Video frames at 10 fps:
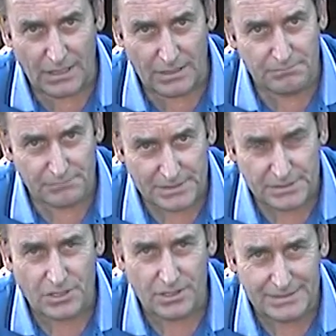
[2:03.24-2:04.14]
make the
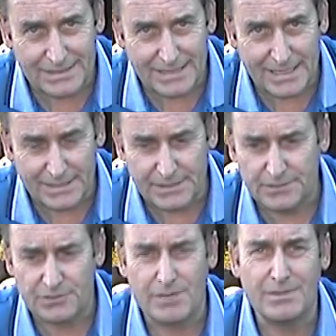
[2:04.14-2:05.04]
tyre dig down. The
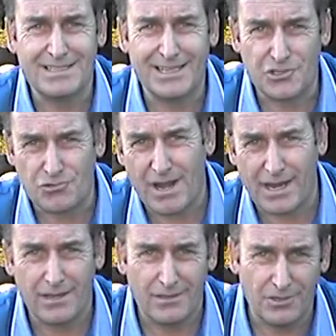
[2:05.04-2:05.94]
trouble is they track
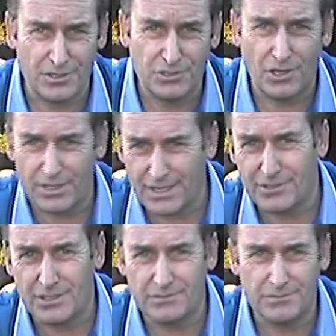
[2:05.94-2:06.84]
on an
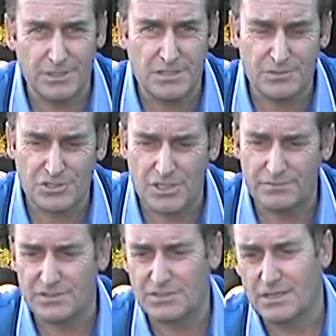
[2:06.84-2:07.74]
uneven bitumen
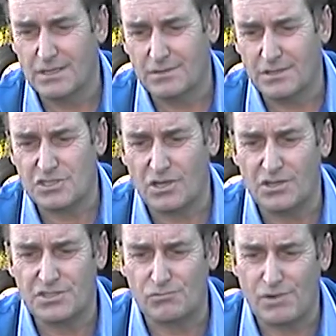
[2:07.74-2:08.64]
surface. These
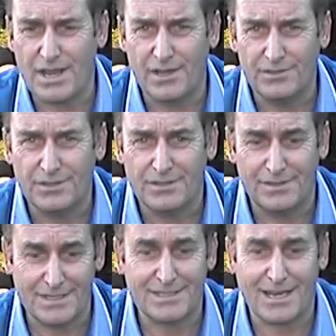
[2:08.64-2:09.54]
tyres are round, and
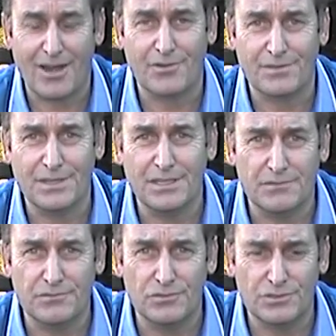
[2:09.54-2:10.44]
that's the current thinking in
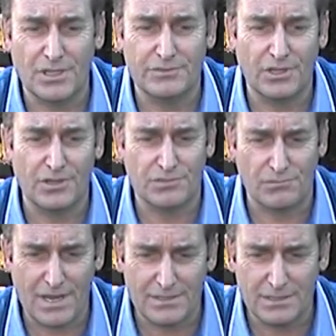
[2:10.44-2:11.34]
four-wheel drive tyres,
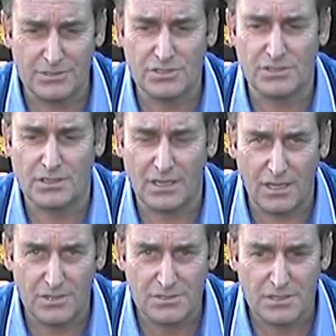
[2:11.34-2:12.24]
round edges and
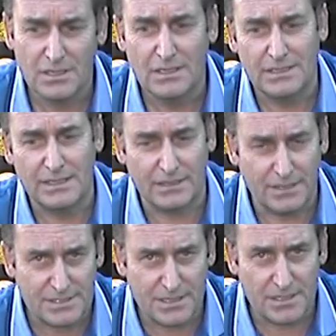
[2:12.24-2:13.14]
closed. You get
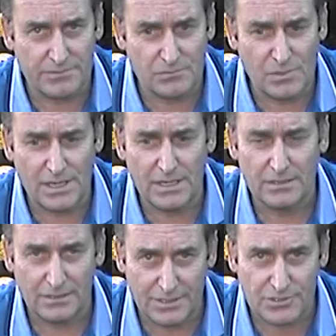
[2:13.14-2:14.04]
less uneven wear,
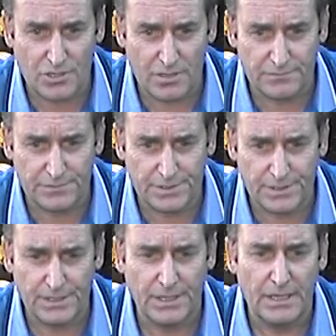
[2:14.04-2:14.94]
less driver
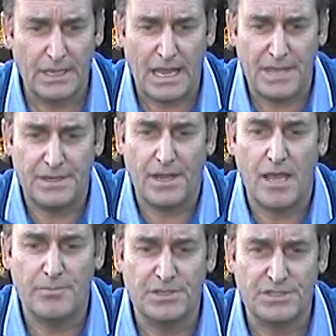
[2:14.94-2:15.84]
fatigue, and then
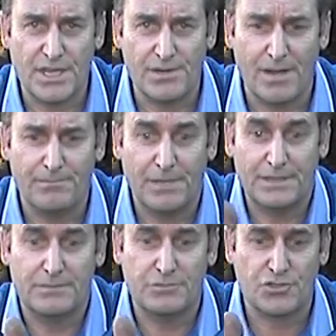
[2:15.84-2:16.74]
open the centre up. Make
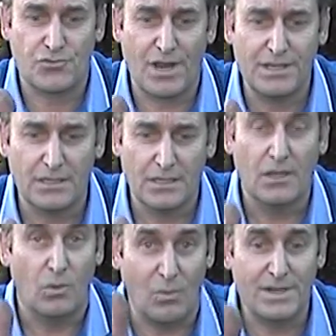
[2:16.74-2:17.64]
them straight.
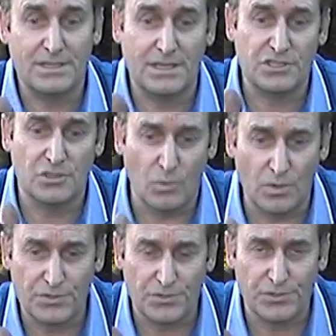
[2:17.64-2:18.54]
One is it gets the water
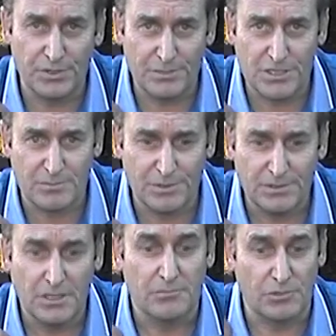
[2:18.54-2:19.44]
through on the bitumen,
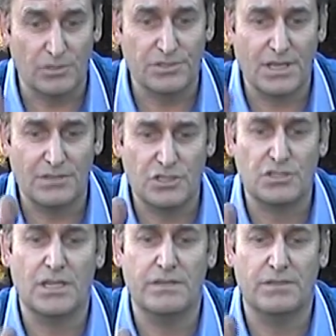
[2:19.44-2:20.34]
but also just
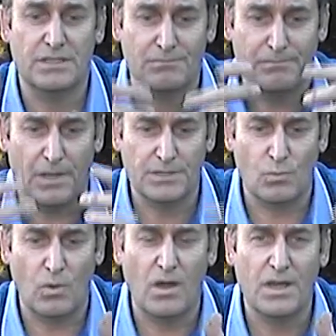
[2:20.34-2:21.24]
even it's
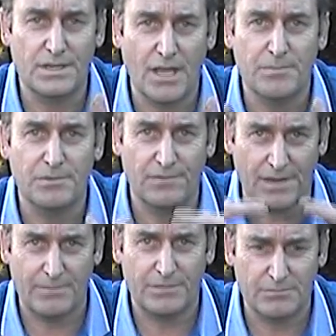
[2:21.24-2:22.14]
wide and open for
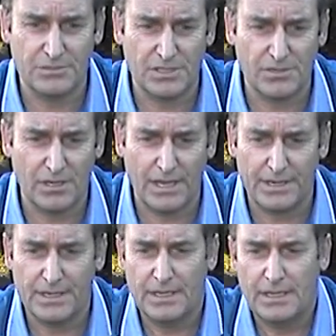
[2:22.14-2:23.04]
emptying material out.
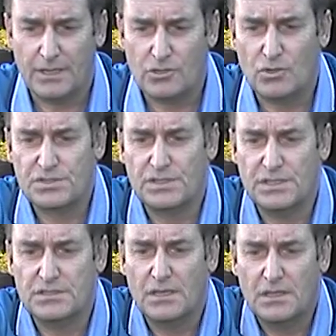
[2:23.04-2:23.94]
Of course
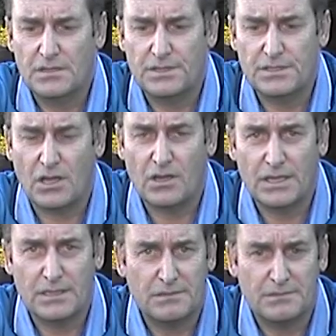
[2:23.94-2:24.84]
these high
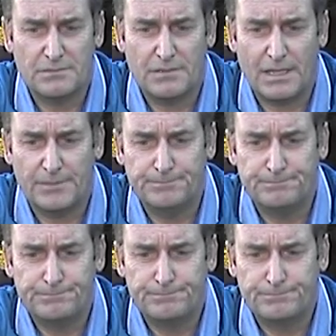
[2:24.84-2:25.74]

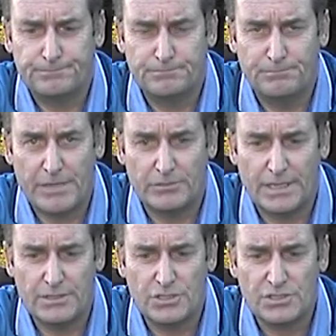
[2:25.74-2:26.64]
beveled
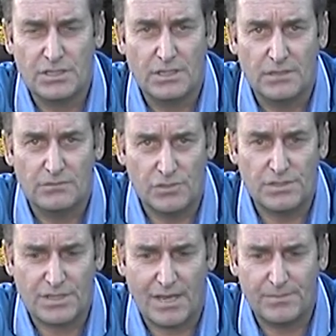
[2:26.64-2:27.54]
edges do the
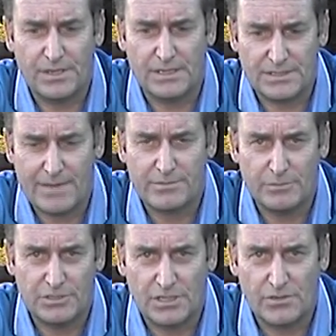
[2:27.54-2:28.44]
same thing as empty
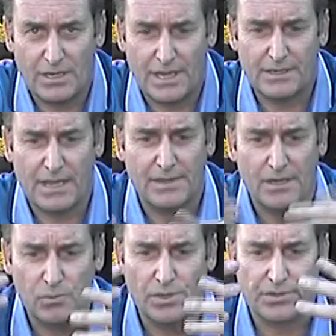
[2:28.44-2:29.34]
material out, and they
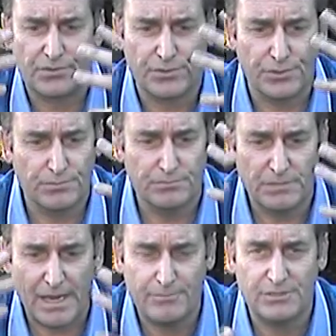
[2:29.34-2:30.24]
work through
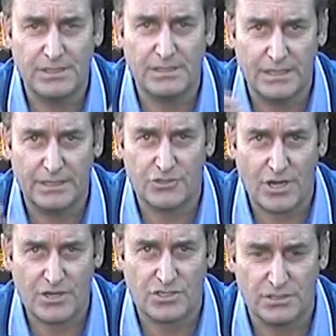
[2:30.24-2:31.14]
emptying, getting
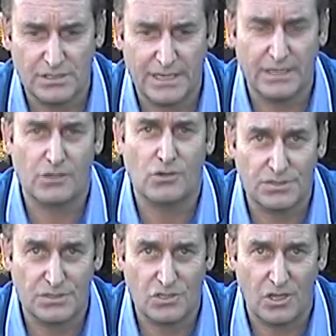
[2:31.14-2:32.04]
traction, getting across
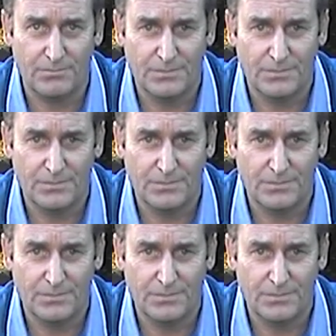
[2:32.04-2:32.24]
the top.